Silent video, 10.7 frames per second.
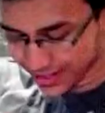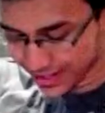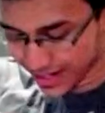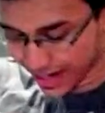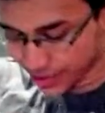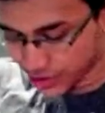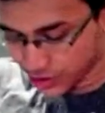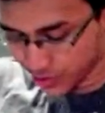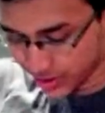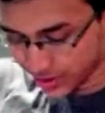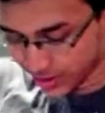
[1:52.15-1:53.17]
there's an
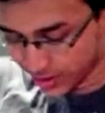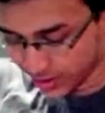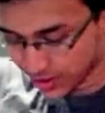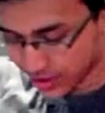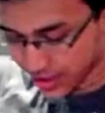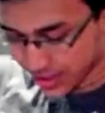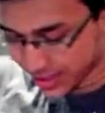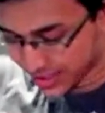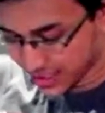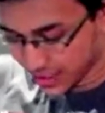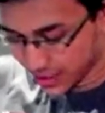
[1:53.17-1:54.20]
actually third
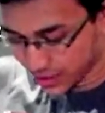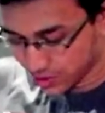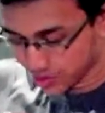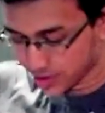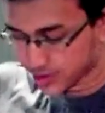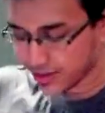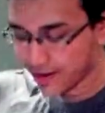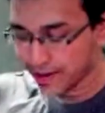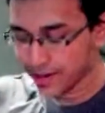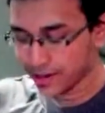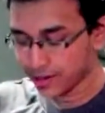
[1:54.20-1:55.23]
secret
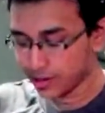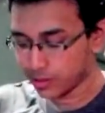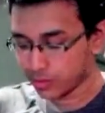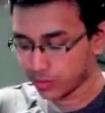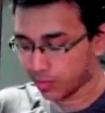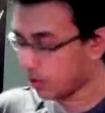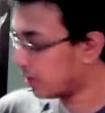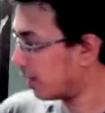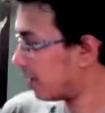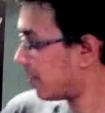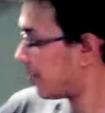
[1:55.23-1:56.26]
hidden
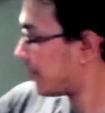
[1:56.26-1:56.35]
ball.